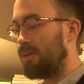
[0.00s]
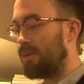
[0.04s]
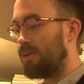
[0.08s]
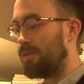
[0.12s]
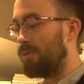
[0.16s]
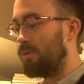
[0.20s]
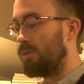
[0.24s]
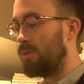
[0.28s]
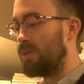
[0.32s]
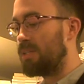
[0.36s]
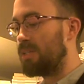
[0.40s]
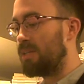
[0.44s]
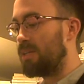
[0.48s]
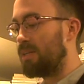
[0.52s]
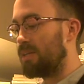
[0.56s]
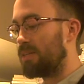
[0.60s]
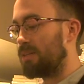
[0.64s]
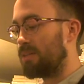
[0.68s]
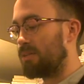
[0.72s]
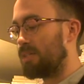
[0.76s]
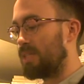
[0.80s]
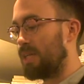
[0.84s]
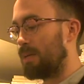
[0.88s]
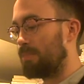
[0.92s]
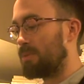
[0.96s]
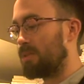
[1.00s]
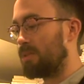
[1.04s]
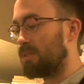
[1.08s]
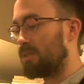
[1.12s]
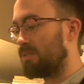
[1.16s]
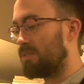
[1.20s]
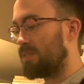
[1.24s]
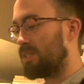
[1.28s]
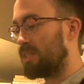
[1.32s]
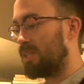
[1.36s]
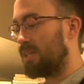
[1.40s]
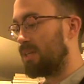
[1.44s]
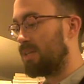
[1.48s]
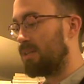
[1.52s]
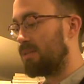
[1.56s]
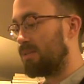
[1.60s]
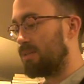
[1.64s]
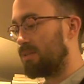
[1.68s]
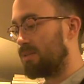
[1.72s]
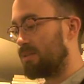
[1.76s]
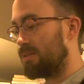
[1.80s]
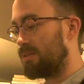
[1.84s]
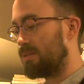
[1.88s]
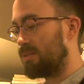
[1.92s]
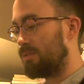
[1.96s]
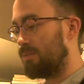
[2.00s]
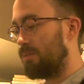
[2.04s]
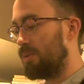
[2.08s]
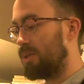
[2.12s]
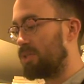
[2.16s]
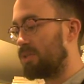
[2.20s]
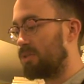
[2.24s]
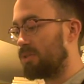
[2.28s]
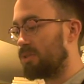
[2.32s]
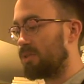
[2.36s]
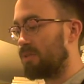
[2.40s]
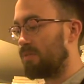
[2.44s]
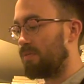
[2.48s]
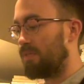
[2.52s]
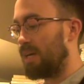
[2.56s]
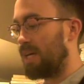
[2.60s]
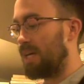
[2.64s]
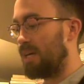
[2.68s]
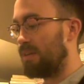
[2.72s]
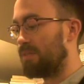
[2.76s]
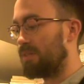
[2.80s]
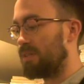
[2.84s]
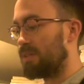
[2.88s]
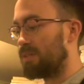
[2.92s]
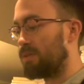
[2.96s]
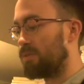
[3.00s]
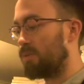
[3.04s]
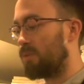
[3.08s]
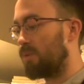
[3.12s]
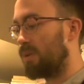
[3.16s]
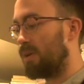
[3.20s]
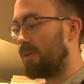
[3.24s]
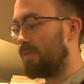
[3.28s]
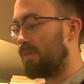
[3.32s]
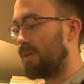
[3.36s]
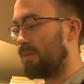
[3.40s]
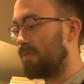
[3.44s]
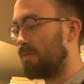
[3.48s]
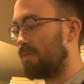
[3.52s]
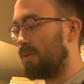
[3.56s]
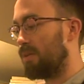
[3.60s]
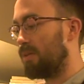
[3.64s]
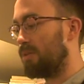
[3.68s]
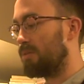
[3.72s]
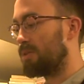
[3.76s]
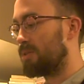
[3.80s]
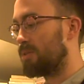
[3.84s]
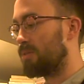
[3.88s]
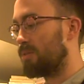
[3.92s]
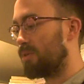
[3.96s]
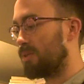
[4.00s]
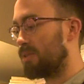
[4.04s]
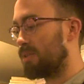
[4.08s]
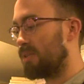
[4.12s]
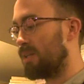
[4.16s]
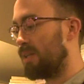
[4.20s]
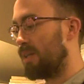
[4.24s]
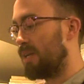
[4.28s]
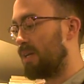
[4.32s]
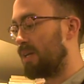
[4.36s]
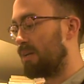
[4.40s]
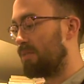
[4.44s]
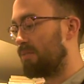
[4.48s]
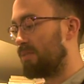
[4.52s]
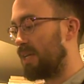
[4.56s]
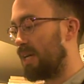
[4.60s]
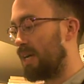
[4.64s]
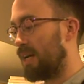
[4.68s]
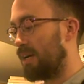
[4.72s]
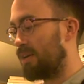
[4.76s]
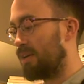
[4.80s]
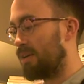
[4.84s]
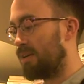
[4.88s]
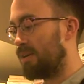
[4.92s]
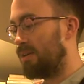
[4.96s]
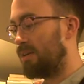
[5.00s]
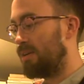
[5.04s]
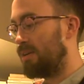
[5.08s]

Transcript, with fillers: Noisy interceptors of signals, we shall survive in the torrent that flows towards the lake of data.